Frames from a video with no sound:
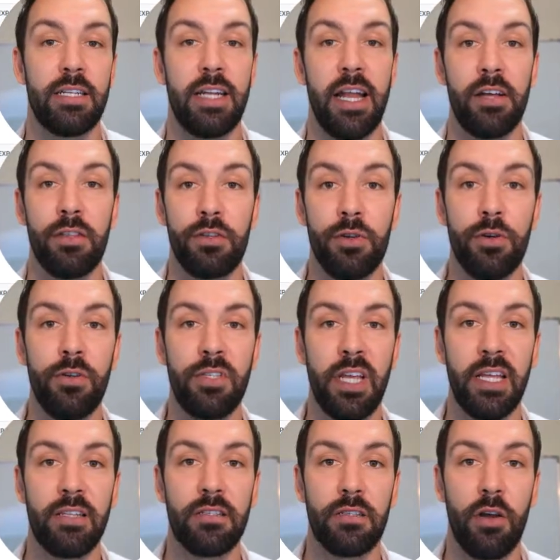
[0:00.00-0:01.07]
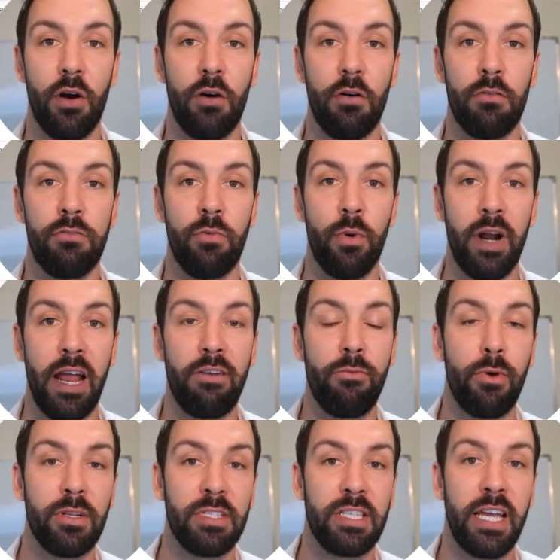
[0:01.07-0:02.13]
Now the true sense of what
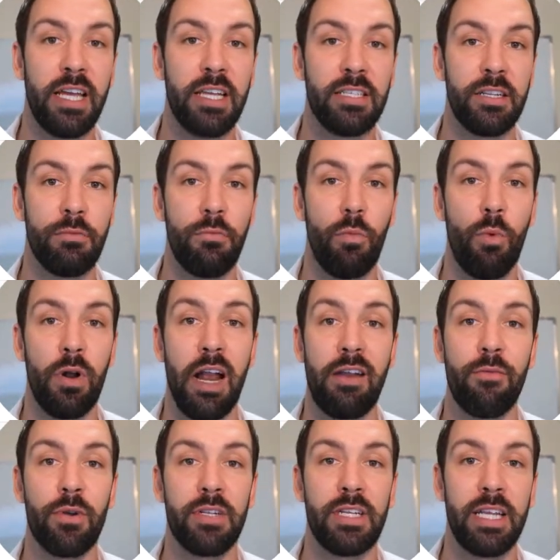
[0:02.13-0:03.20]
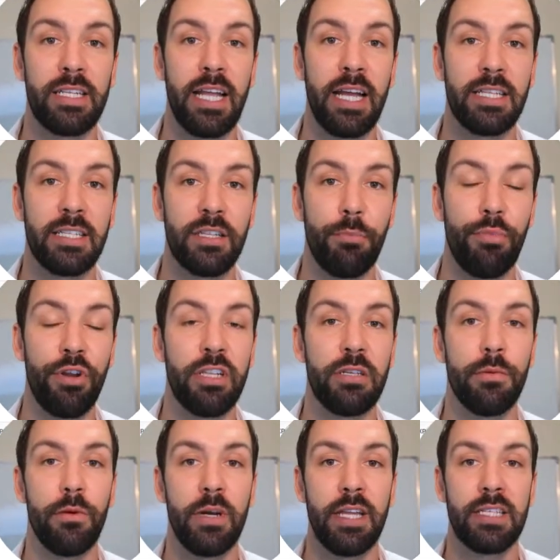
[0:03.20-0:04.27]
everyone says and what everyone dictates as a
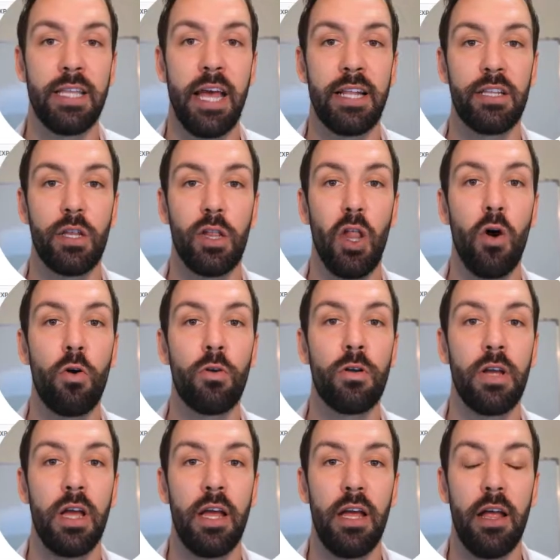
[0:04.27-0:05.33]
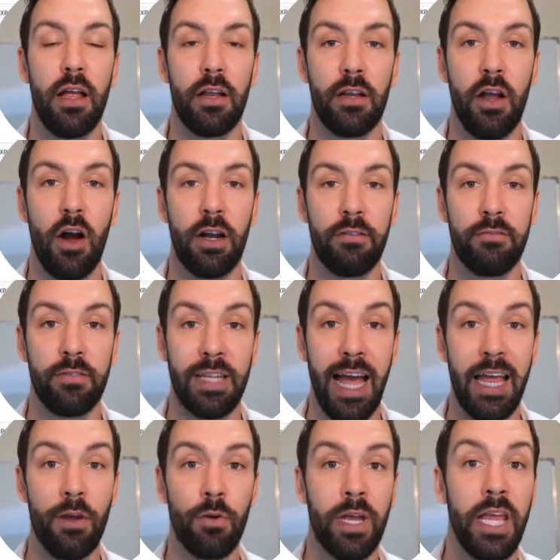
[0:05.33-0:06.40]
principle is that long kind of
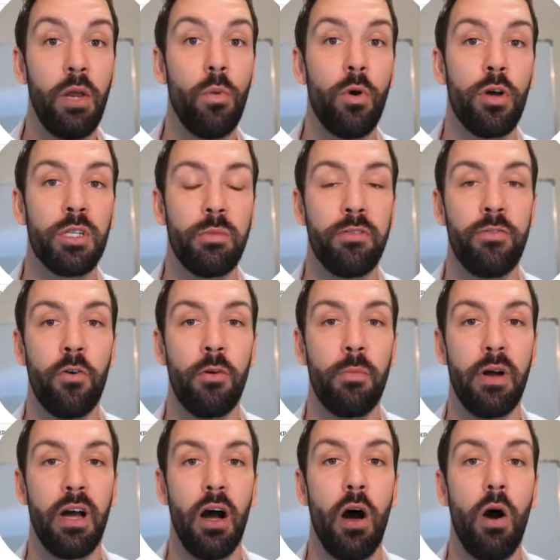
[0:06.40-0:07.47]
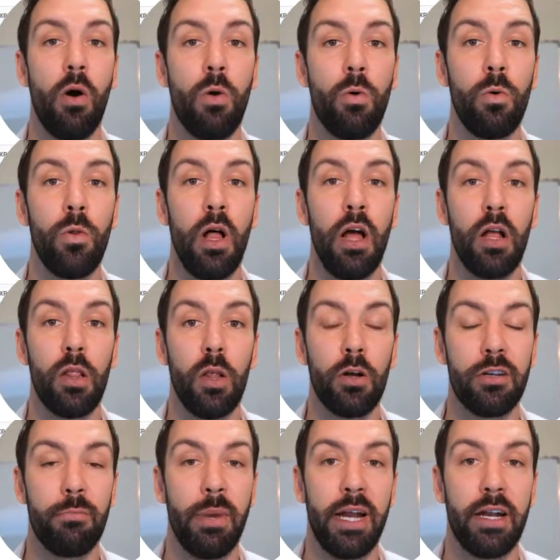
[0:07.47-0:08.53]
tail keywords perform a whole
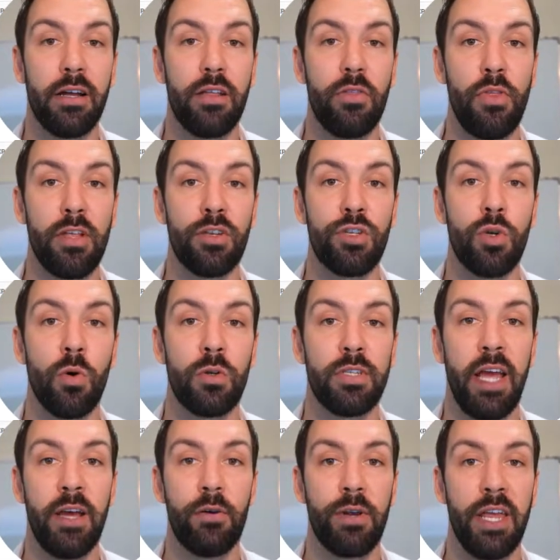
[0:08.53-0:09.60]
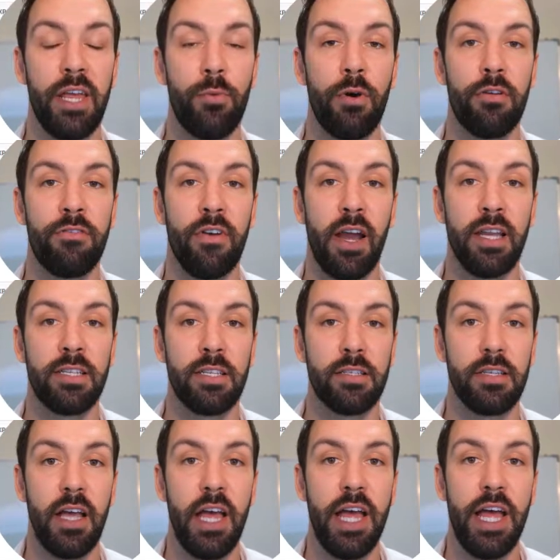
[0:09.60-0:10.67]
lot better than short tail keyword
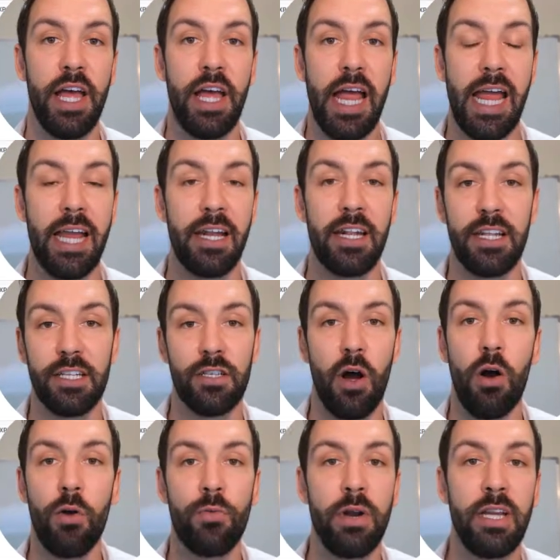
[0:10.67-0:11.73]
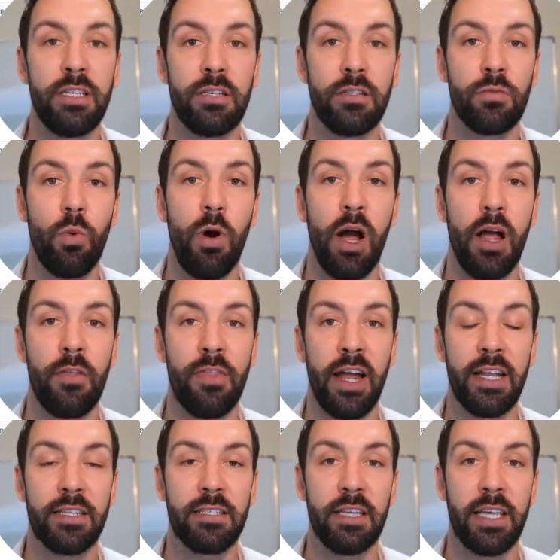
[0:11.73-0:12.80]
phrases. And there's a whole reasons why
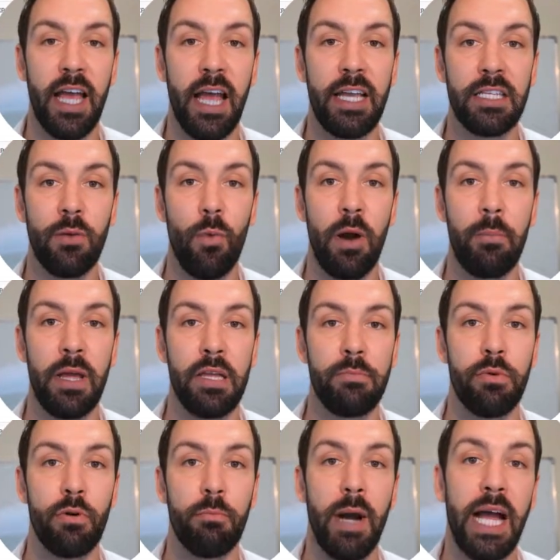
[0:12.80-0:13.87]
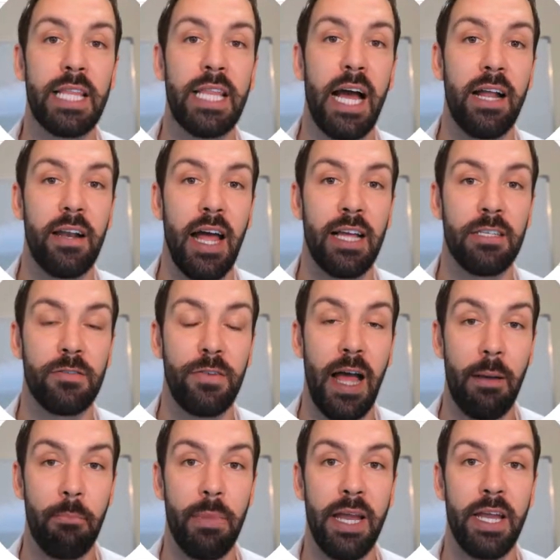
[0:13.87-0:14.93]
that is the case and why people back that as
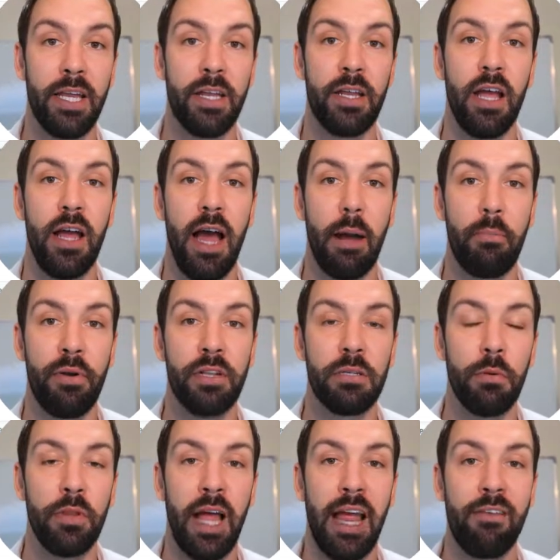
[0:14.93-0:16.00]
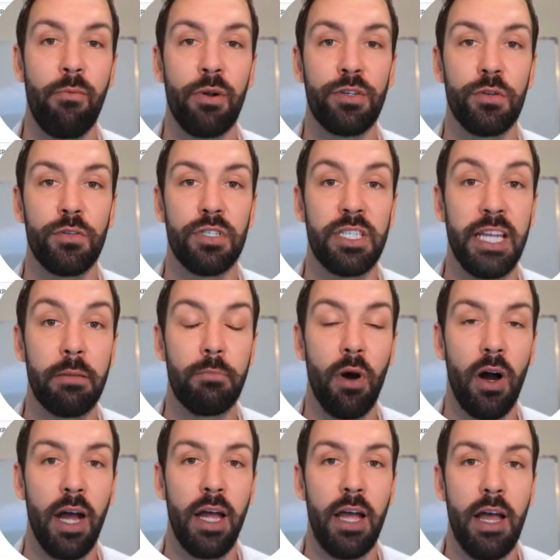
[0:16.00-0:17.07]
that being a principle that everyone should stick
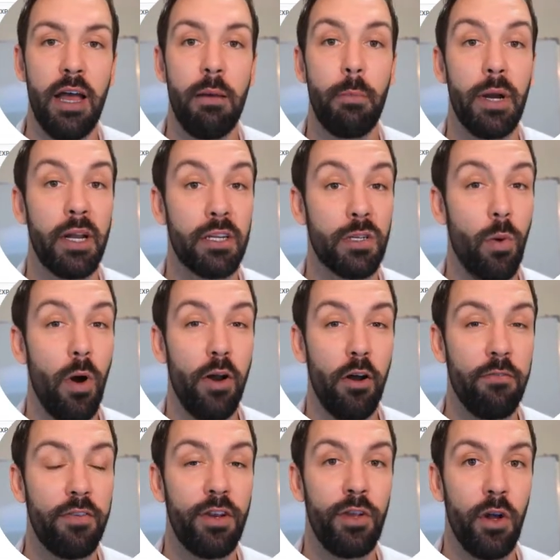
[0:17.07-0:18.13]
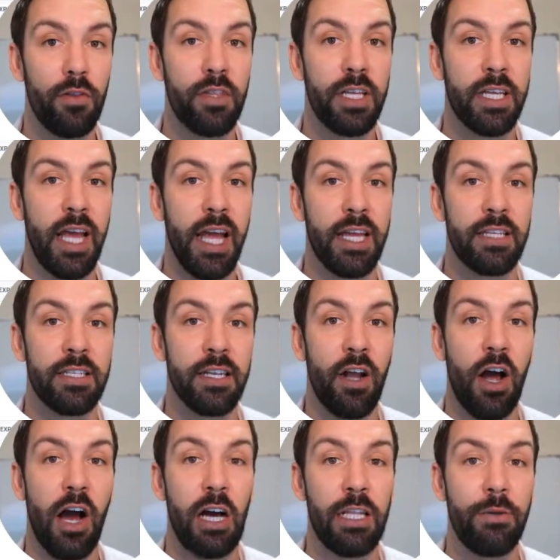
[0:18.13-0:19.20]
by. But it's quite often not the case, and I
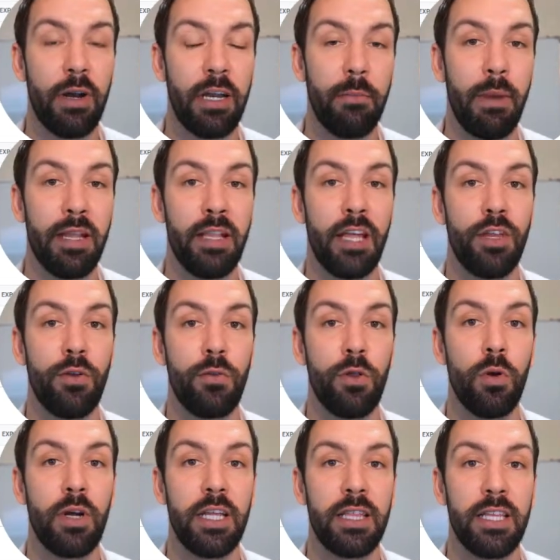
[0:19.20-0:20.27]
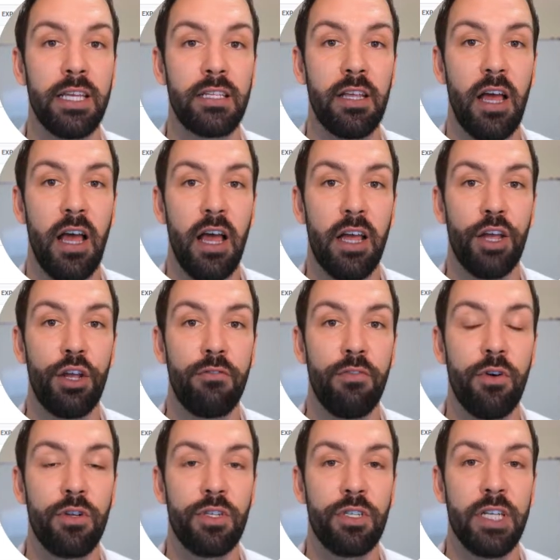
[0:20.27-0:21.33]
highly recommend that you look at this
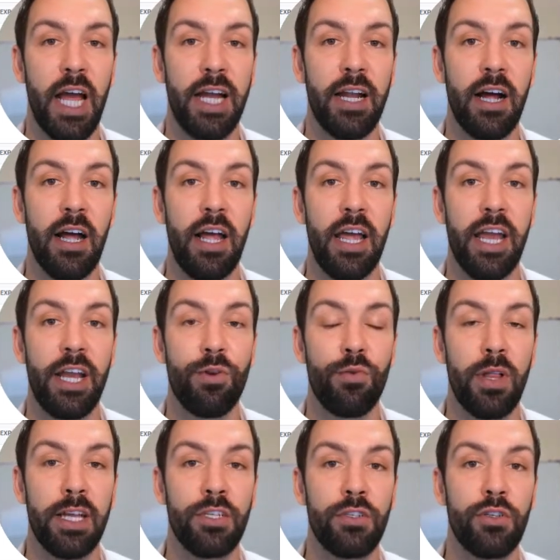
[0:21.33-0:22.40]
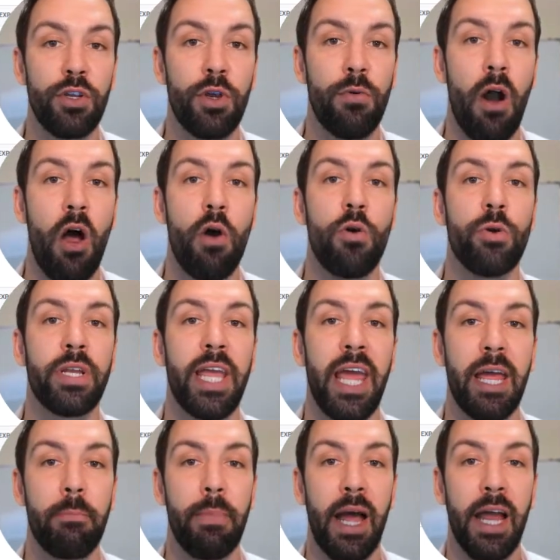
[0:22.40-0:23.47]
conversion data in relation to your own
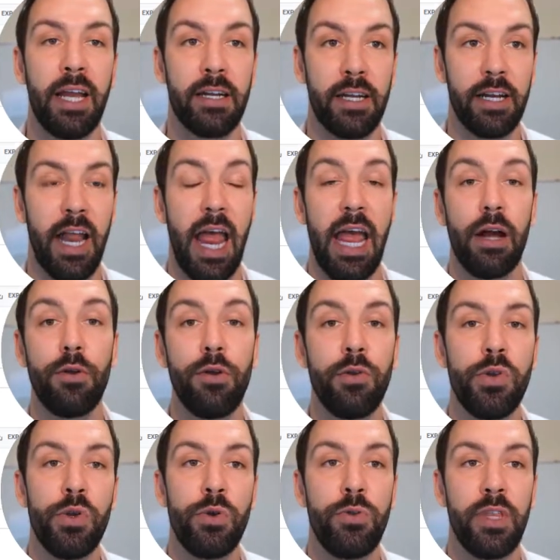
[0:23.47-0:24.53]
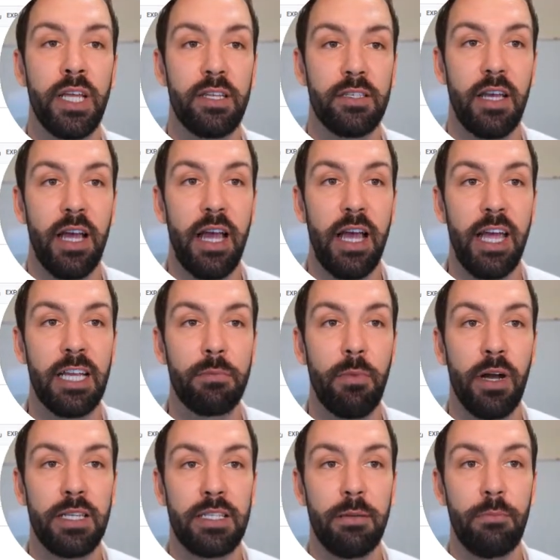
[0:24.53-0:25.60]
campaign. And how you do this is
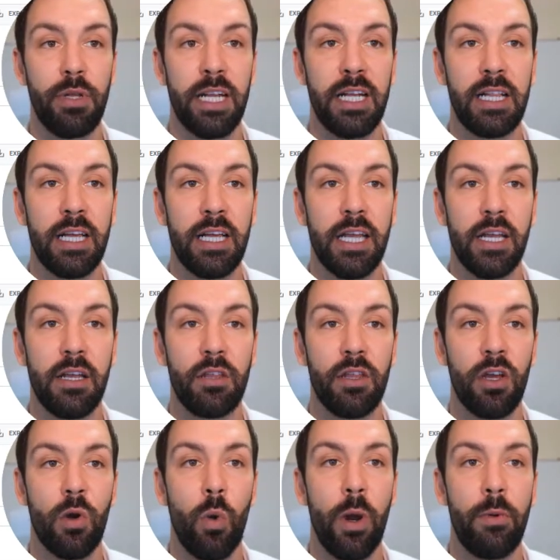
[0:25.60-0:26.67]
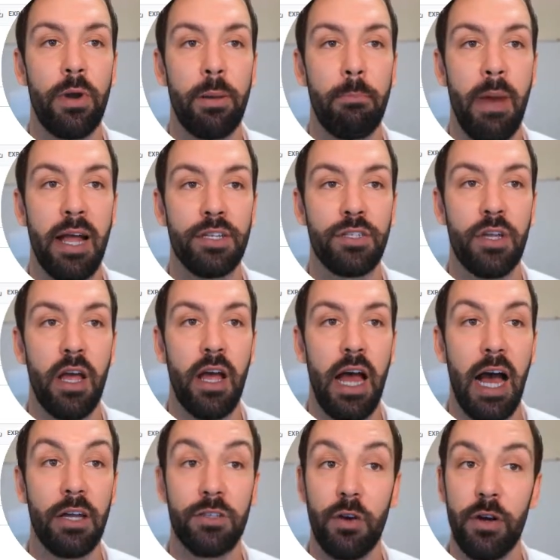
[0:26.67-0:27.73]
by simply clicking the
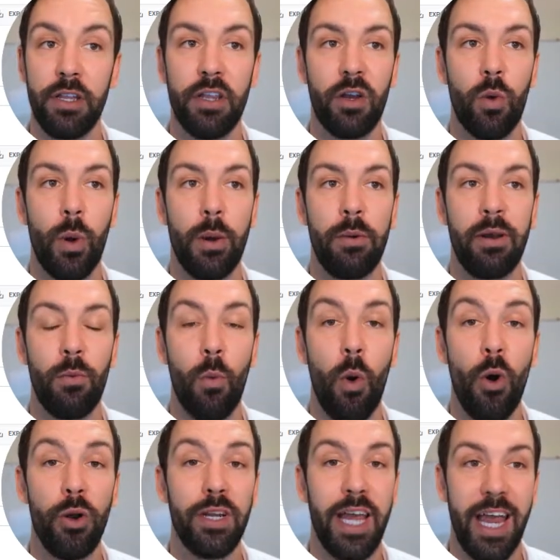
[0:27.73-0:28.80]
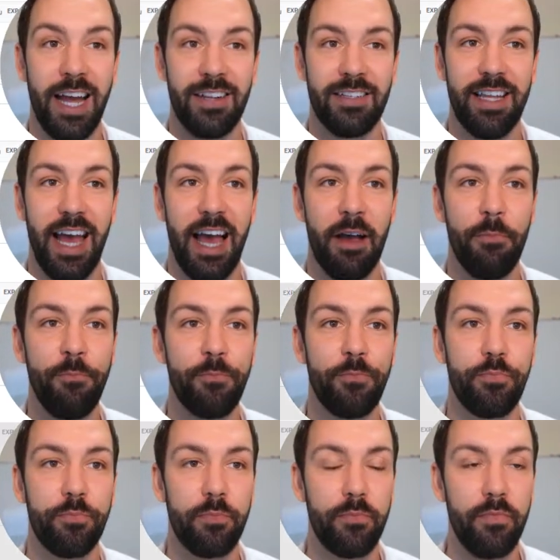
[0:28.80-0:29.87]
the query word count tab,
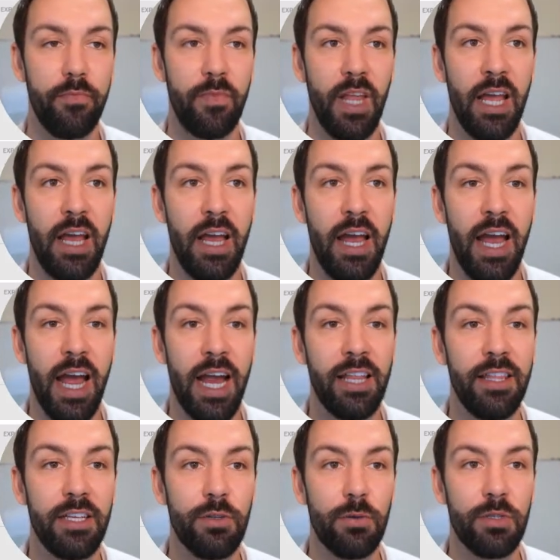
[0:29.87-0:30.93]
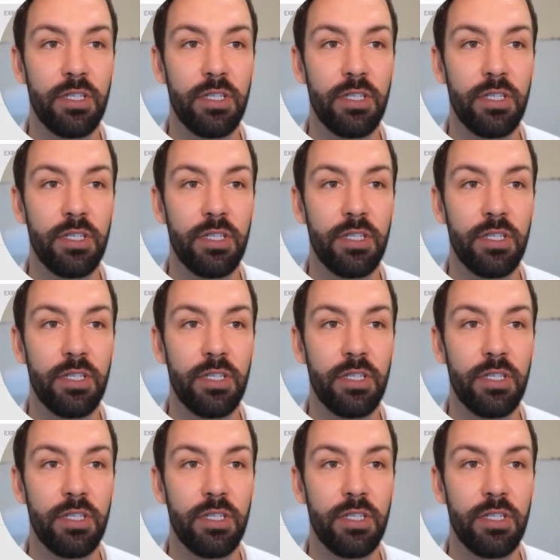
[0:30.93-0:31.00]
and this will